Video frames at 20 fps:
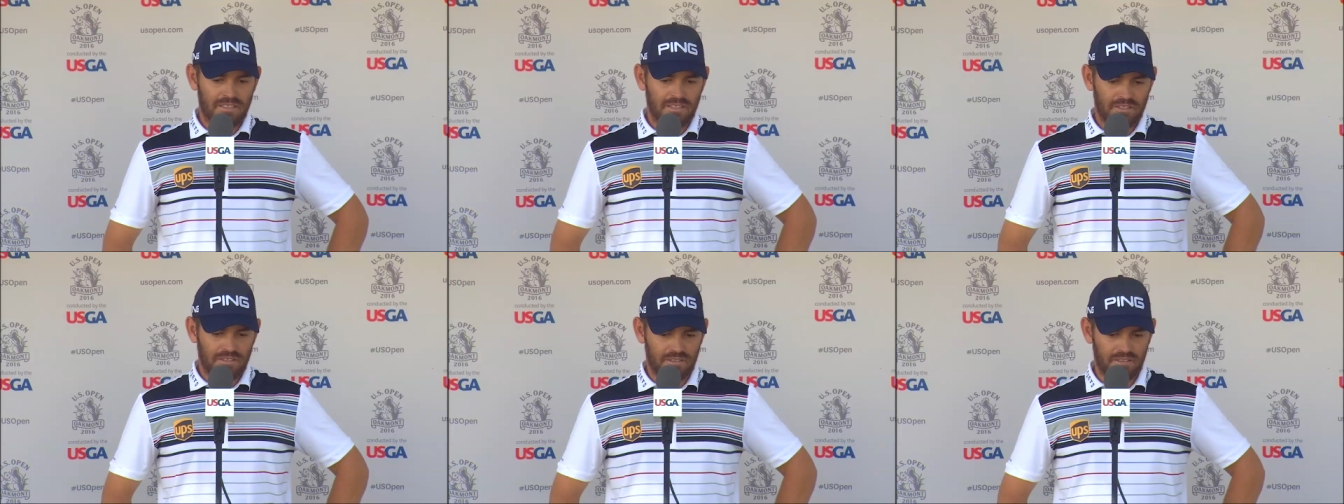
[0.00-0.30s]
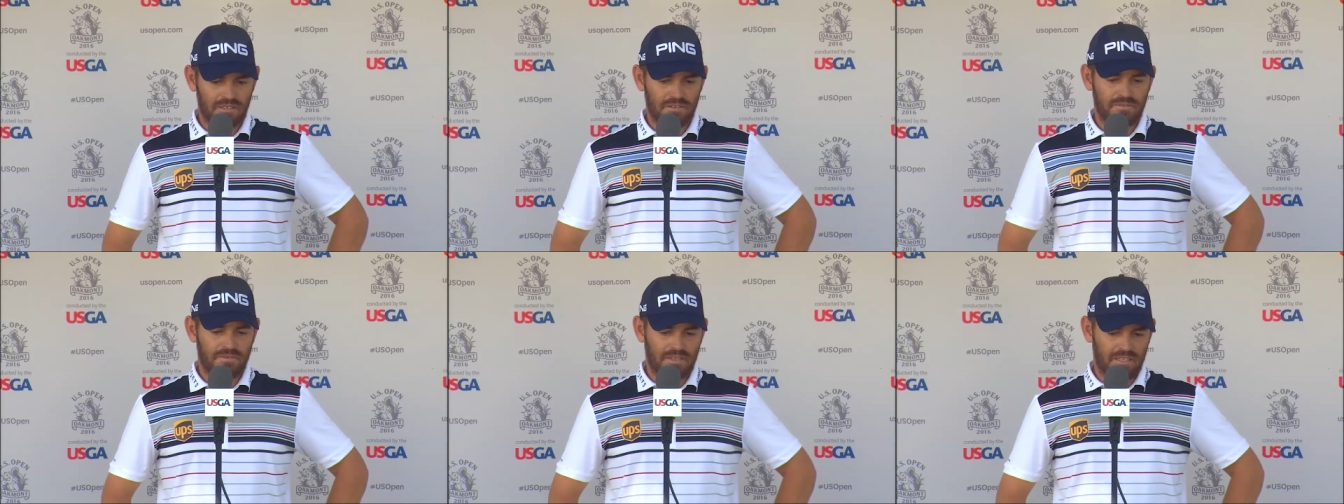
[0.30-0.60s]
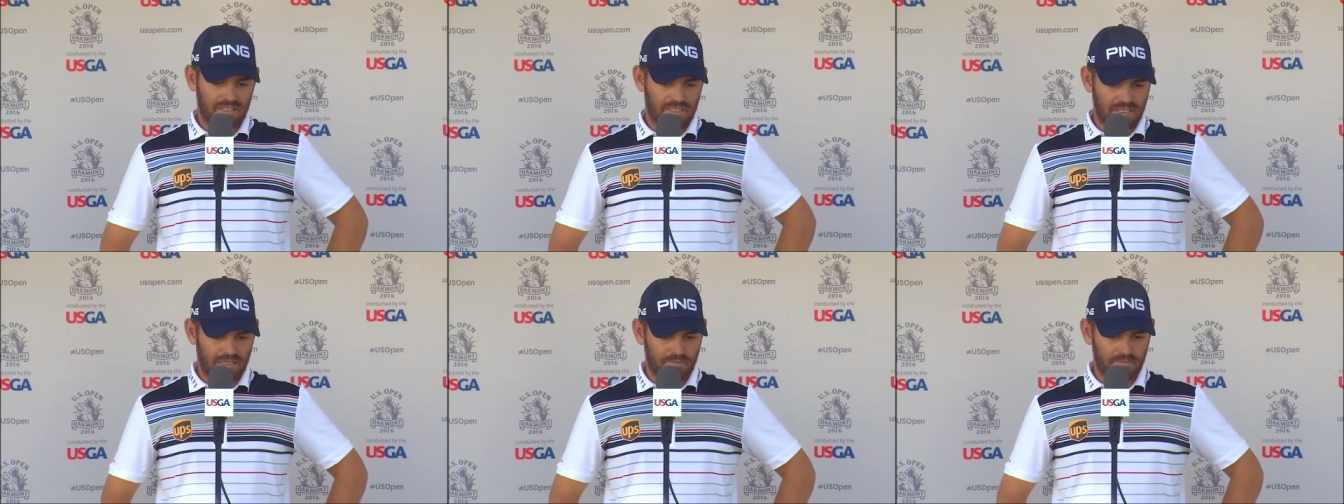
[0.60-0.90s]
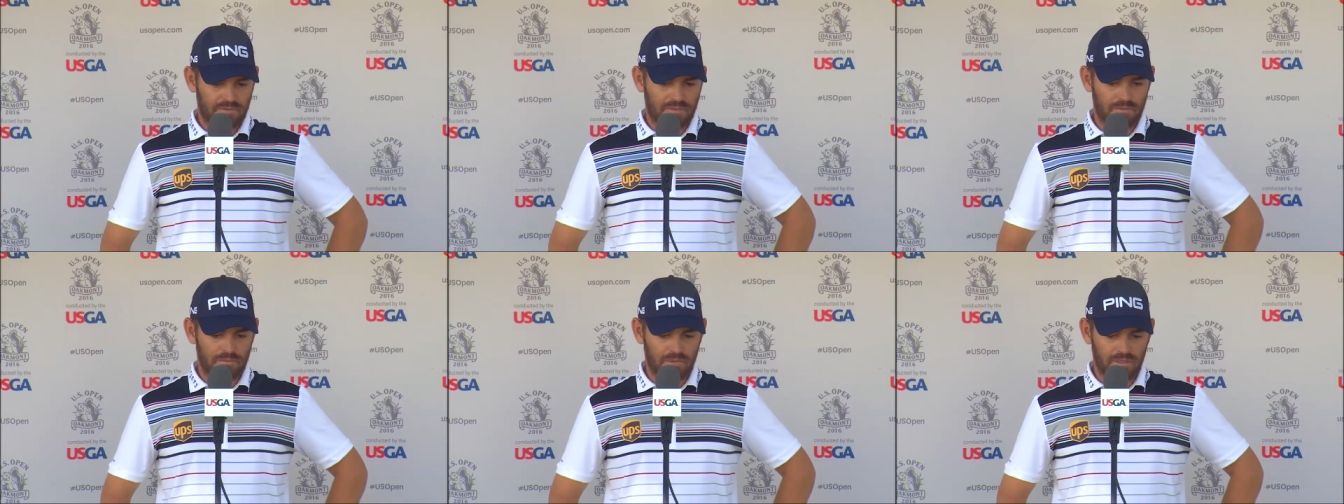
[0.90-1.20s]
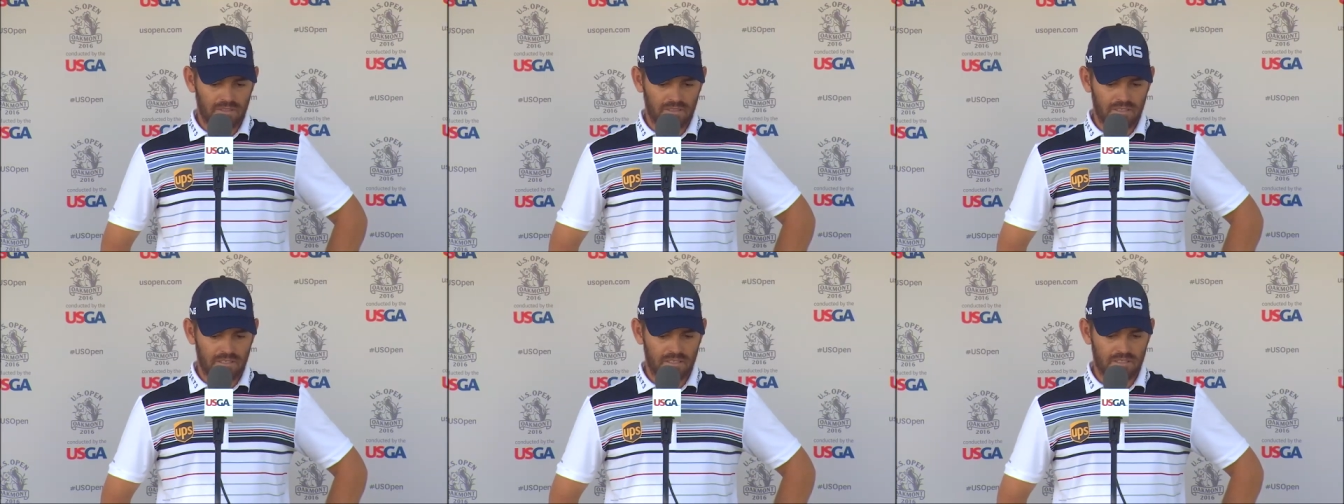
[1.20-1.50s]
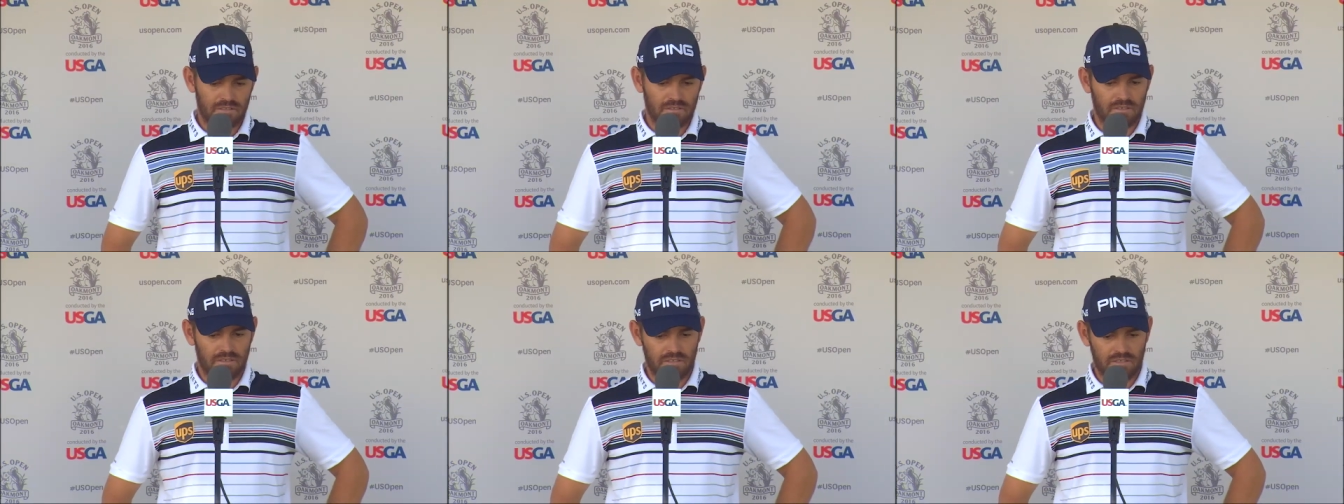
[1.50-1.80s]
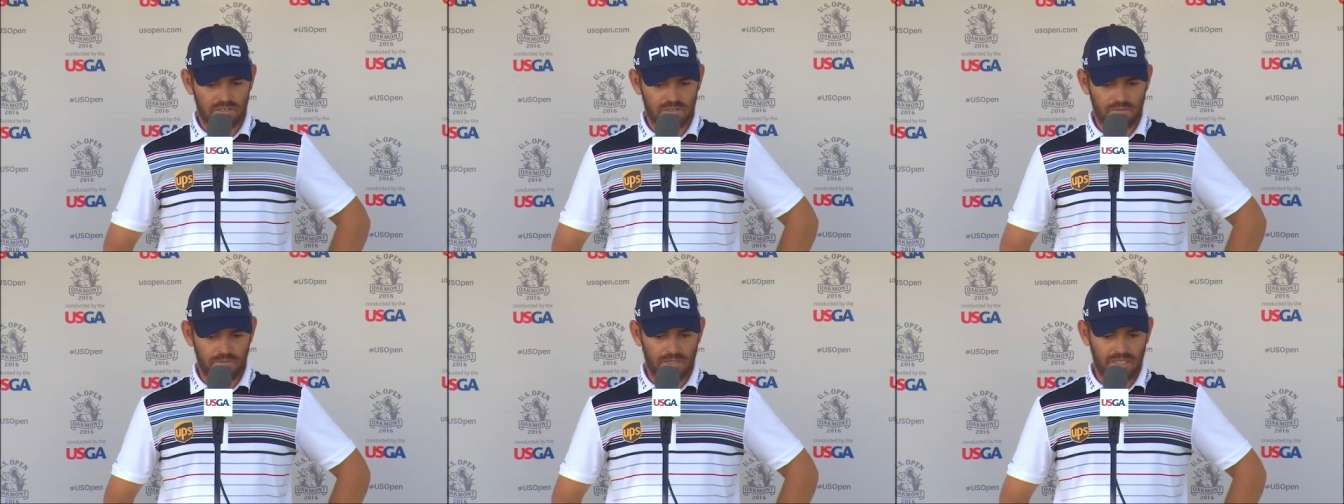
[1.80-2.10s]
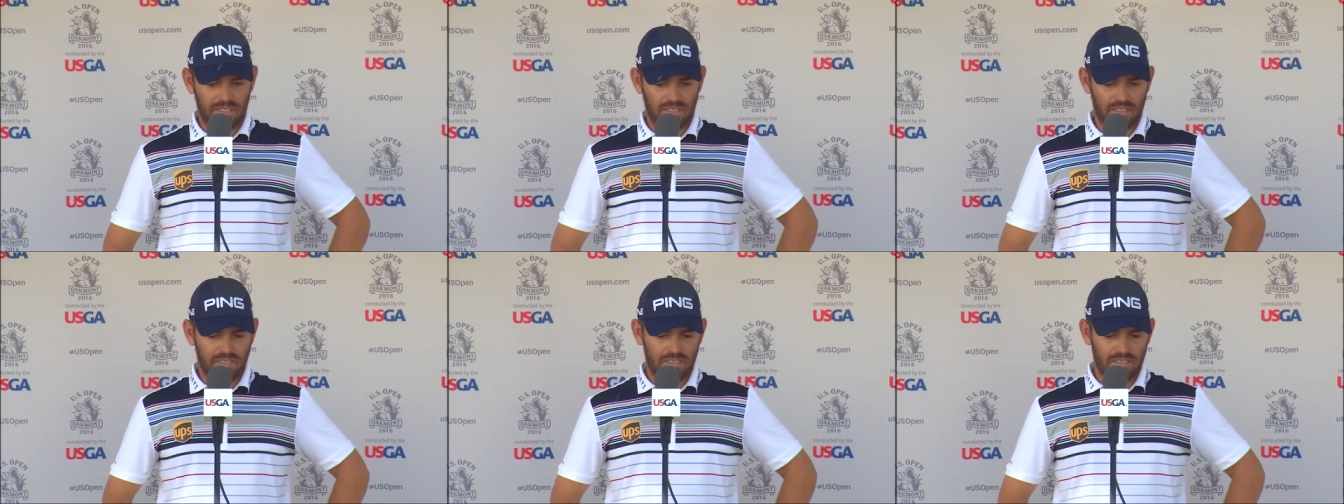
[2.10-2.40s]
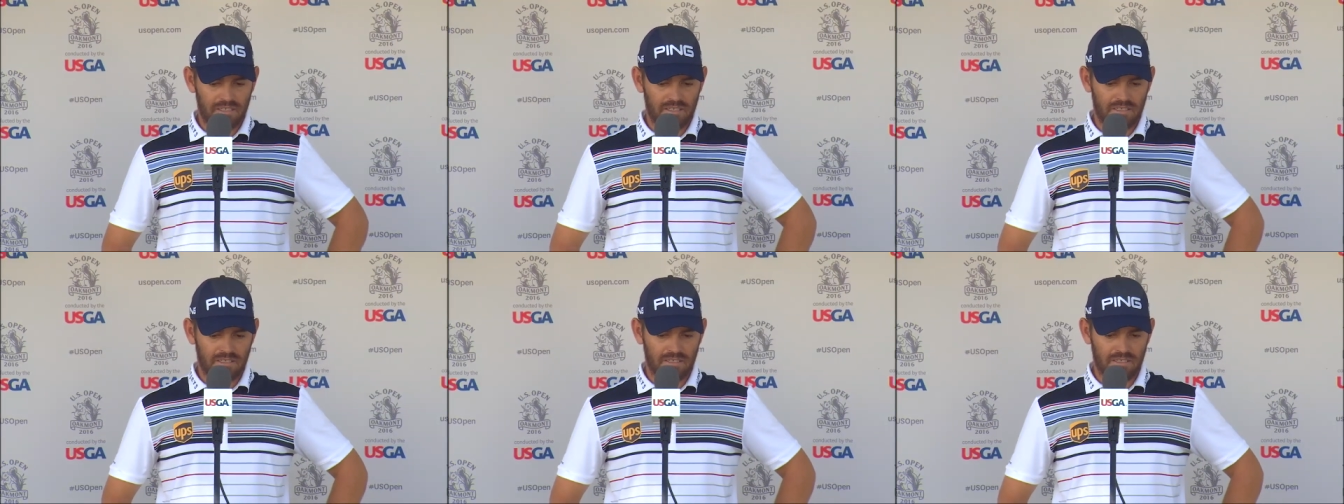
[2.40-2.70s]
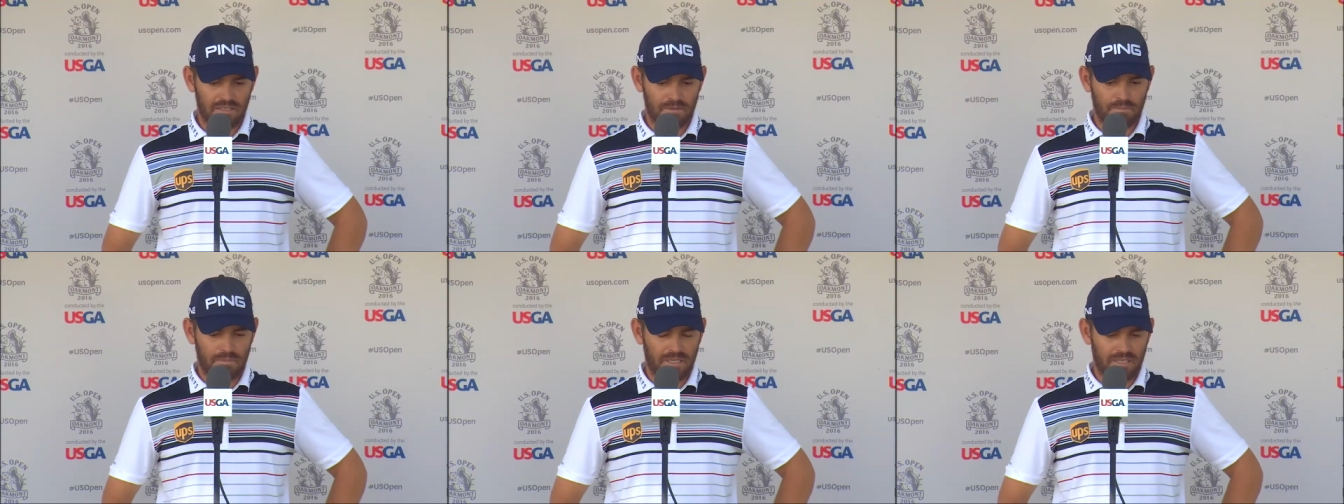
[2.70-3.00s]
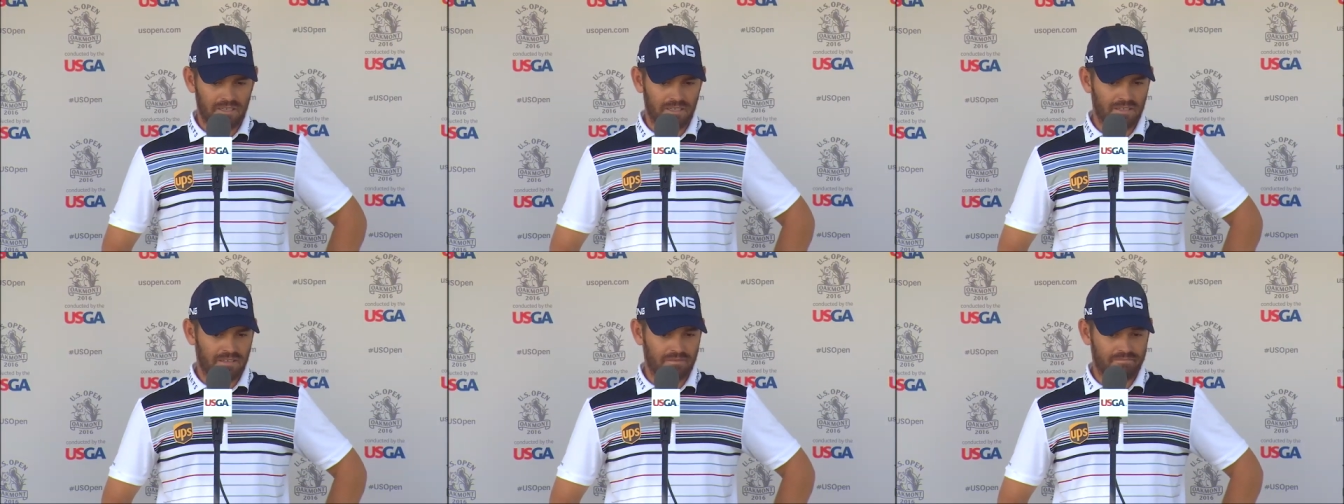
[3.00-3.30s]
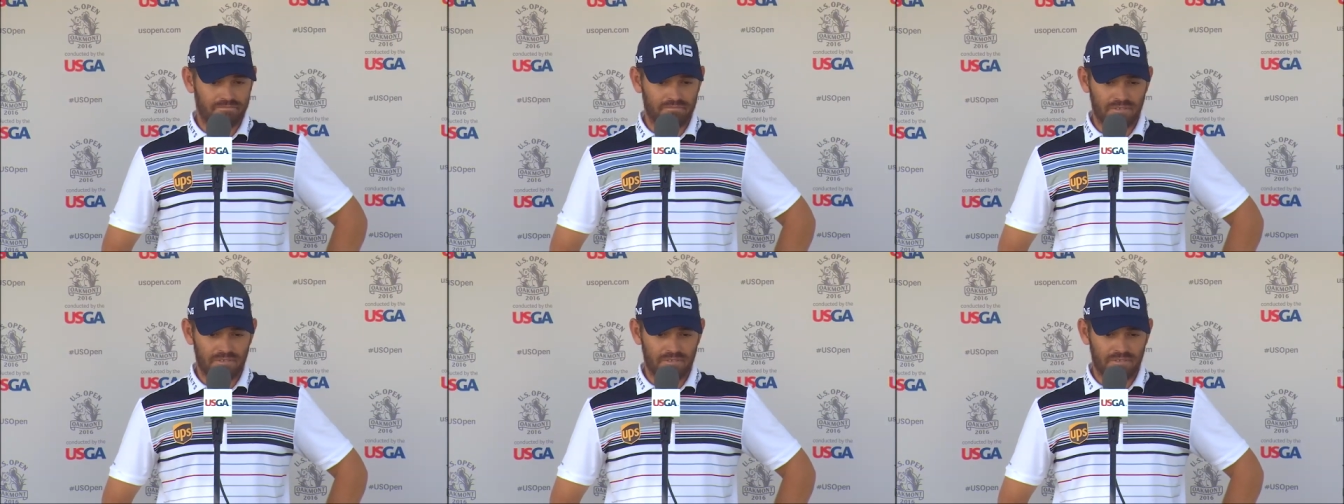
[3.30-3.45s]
you know felt comfortable. I started swinging a better.